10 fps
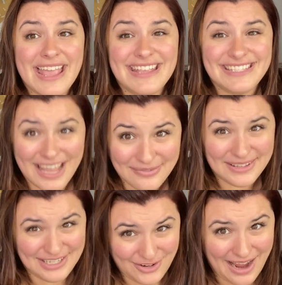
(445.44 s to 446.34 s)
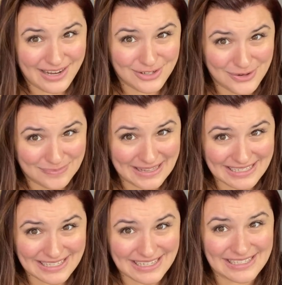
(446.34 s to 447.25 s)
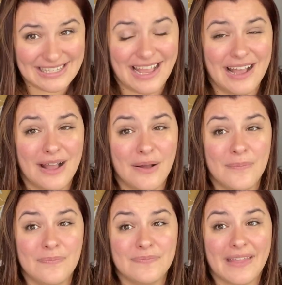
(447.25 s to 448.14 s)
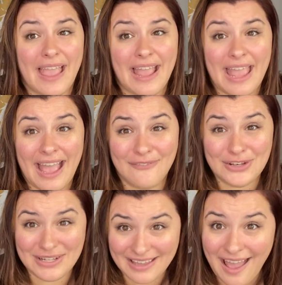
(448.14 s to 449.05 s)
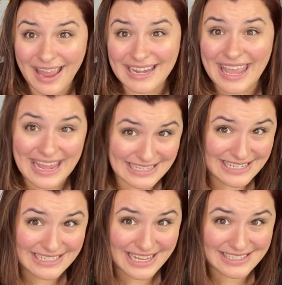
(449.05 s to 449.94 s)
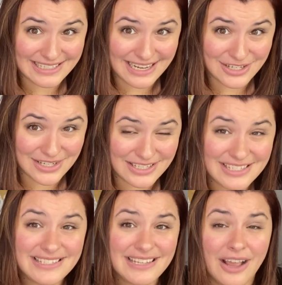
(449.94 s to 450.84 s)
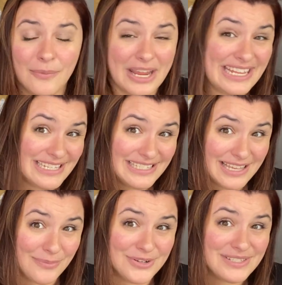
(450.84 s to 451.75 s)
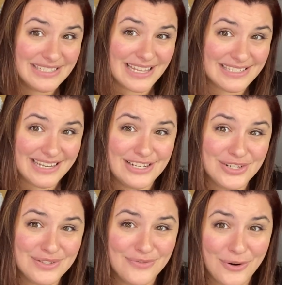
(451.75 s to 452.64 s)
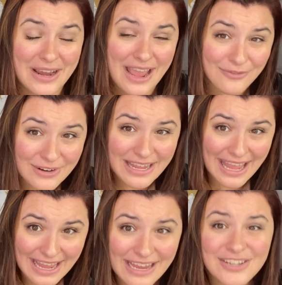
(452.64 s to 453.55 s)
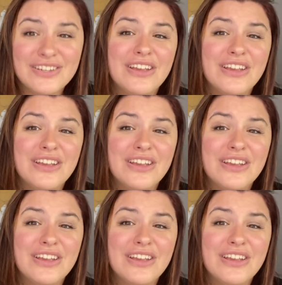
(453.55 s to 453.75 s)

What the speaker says: definitely try new places. I have a guide, 18 destinations, 18 summers, destinations for every age.